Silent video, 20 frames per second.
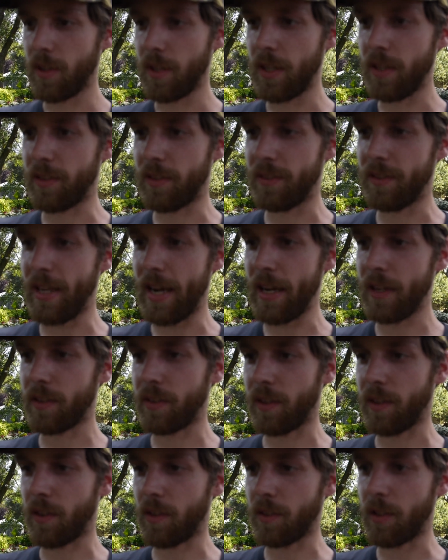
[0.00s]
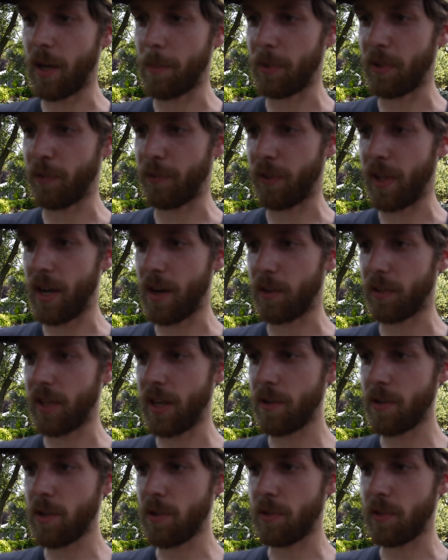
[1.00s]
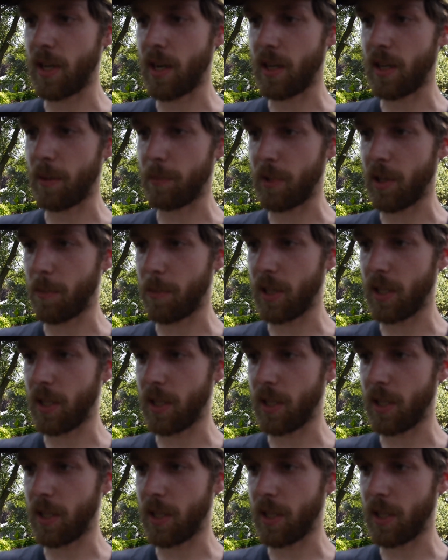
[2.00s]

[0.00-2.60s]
He's dancing on top of the flowers. How are you standing up there,